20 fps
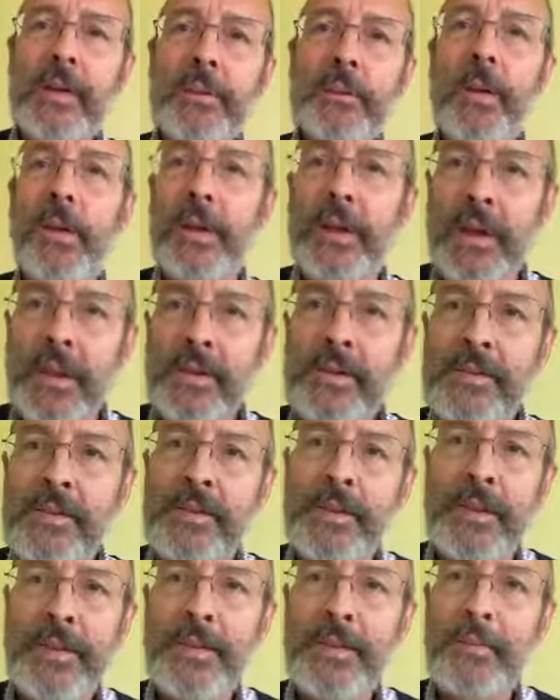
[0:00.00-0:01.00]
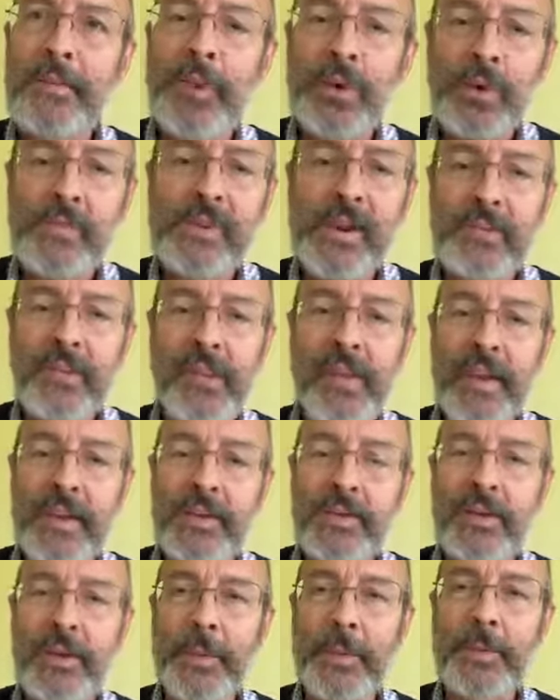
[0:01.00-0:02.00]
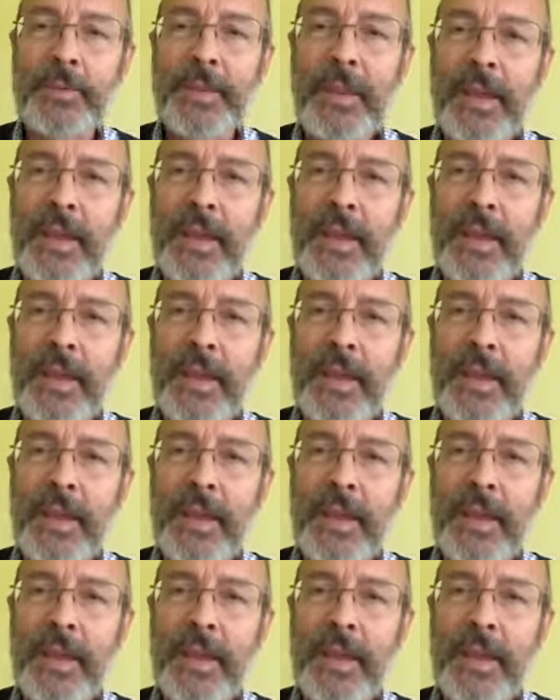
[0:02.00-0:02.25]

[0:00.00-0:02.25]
and we'll end in the book of Revelation.